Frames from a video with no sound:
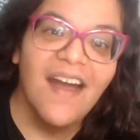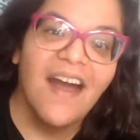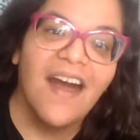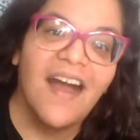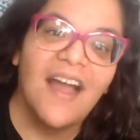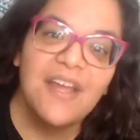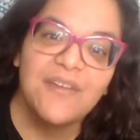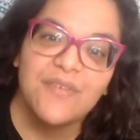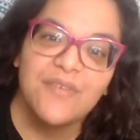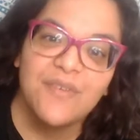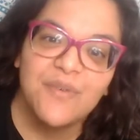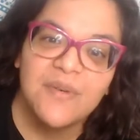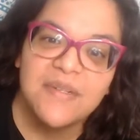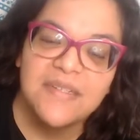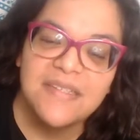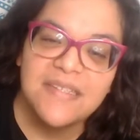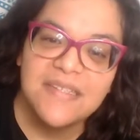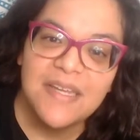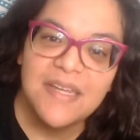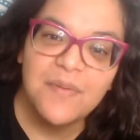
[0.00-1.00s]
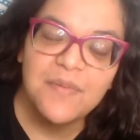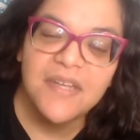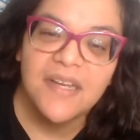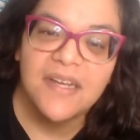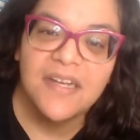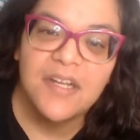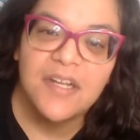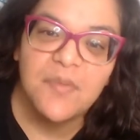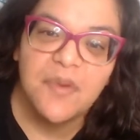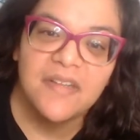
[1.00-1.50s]
Hi everyone, today I'm
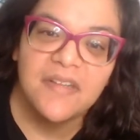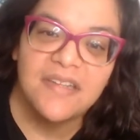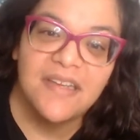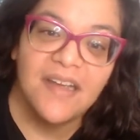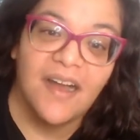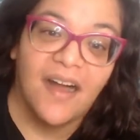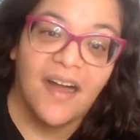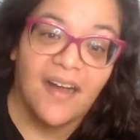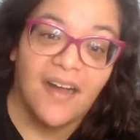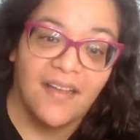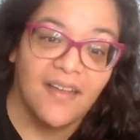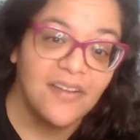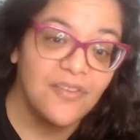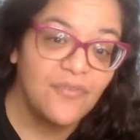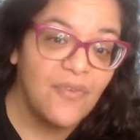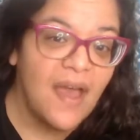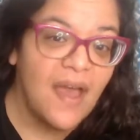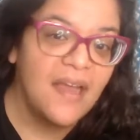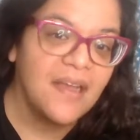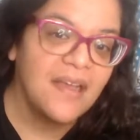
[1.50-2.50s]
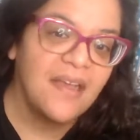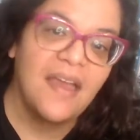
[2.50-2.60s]
talking about the IonVac,